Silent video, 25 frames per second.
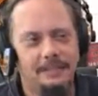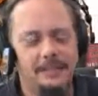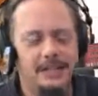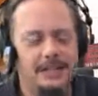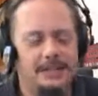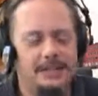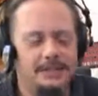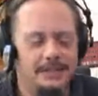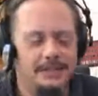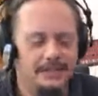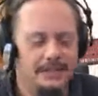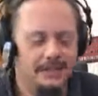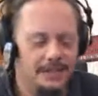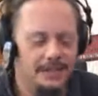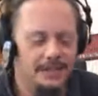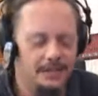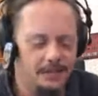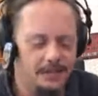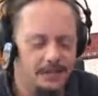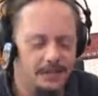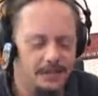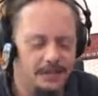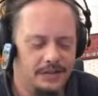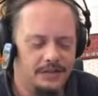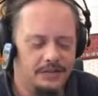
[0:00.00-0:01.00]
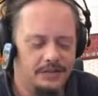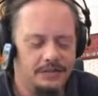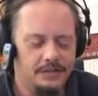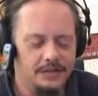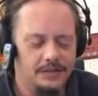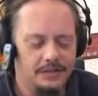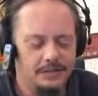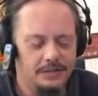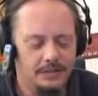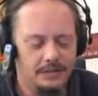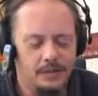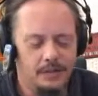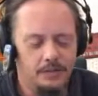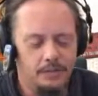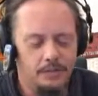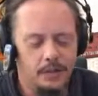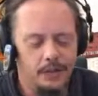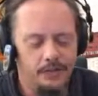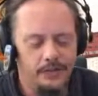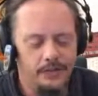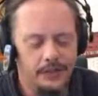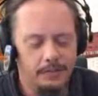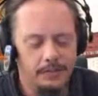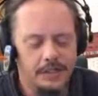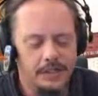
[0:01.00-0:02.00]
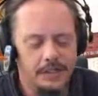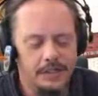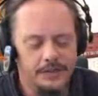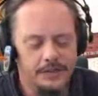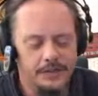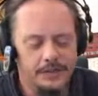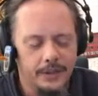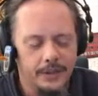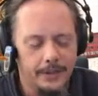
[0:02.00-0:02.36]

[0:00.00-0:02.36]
Let me tell you, this Incinerator is perfect because